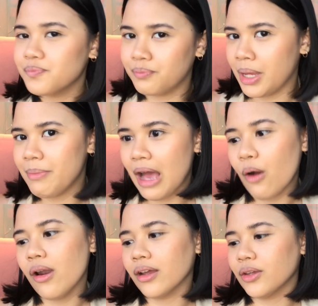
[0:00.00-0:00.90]
maybe
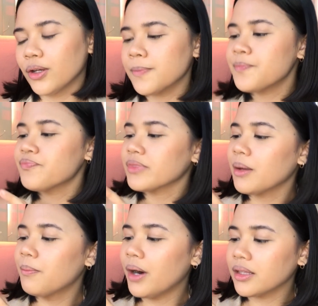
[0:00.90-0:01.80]
ako lang yun.
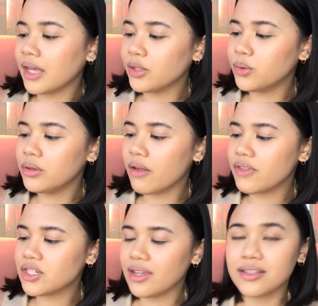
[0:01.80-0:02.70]
But I do
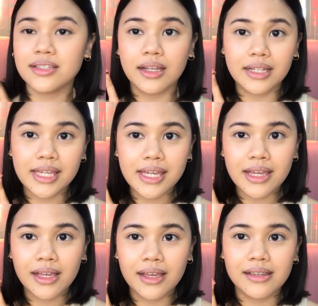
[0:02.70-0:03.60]
love the shade Sunny
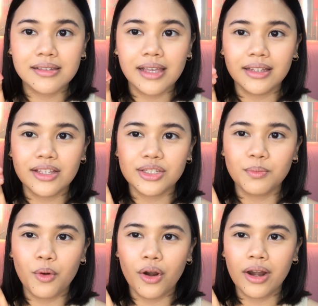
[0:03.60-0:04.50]
because it is
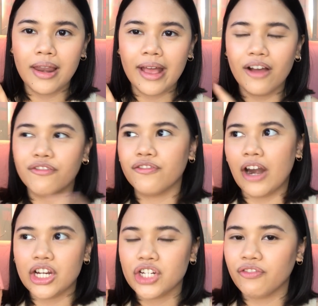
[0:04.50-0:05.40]
more like a
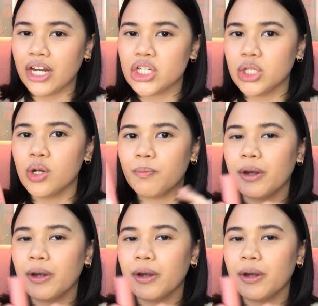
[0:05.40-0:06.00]
fresh look.